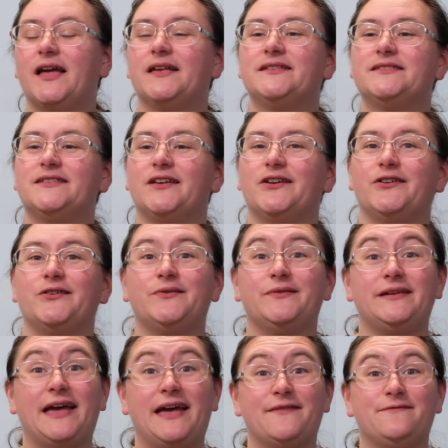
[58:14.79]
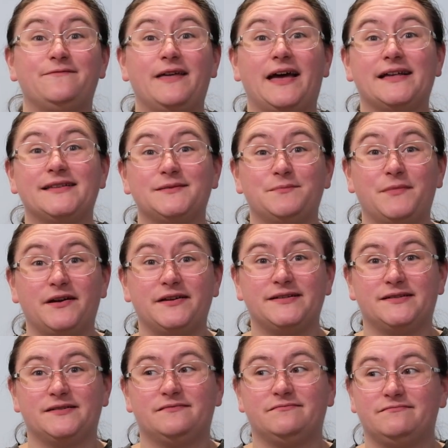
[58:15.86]
So yeah, that's my
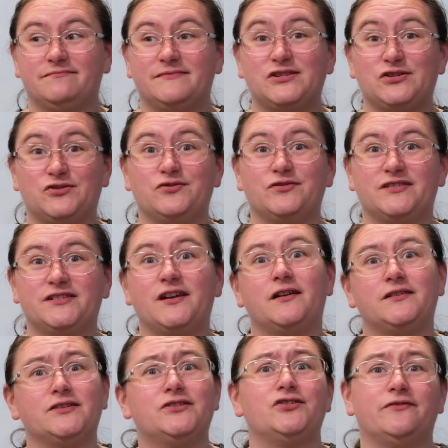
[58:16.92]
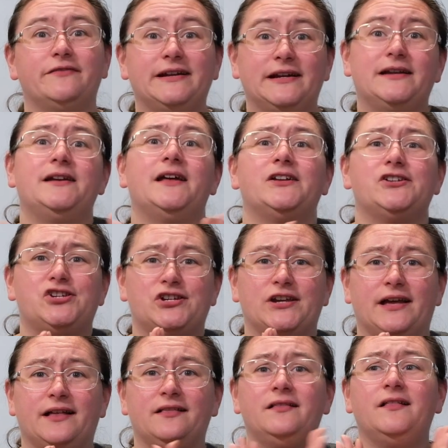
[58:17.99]
St- starter story in a
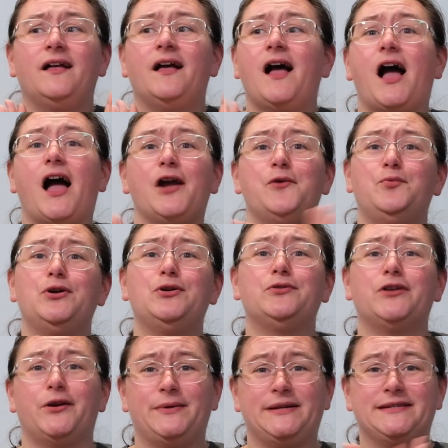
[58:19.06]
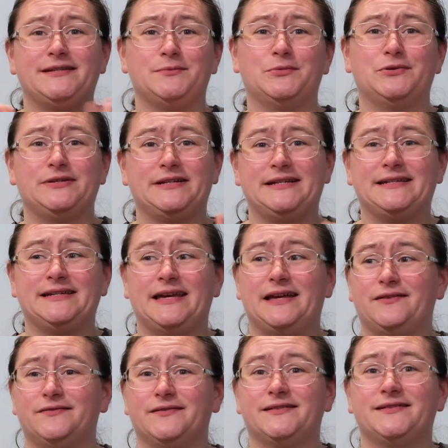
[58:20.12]
nutshell. I will go into more
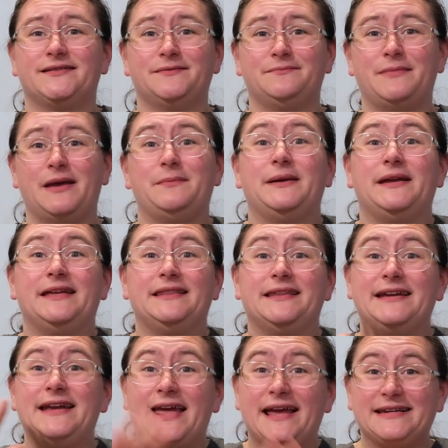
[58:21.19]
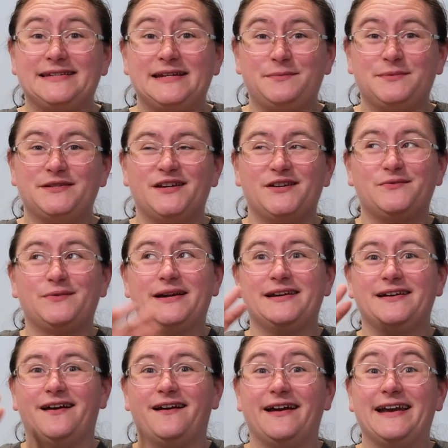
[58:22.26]
details maybe in the next episode
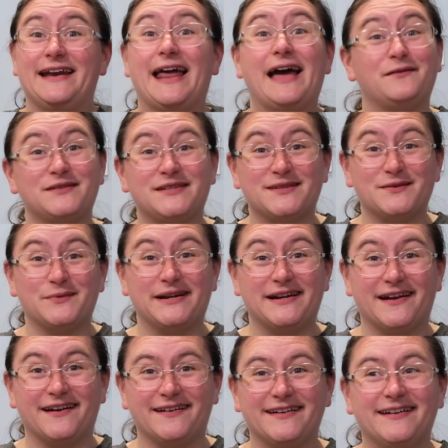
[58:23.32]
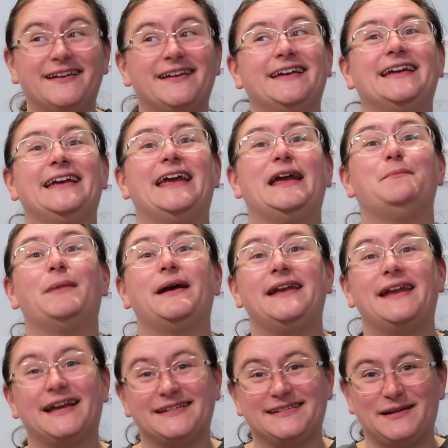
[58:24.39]
when I announce the winner in my
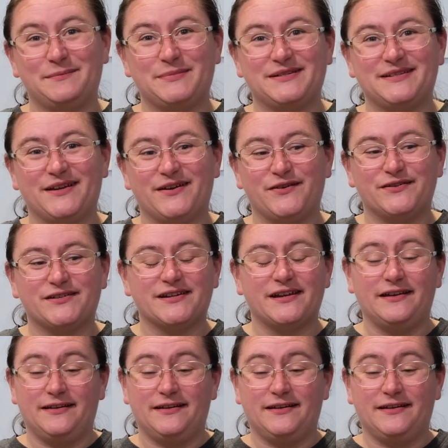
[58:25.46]
next episode.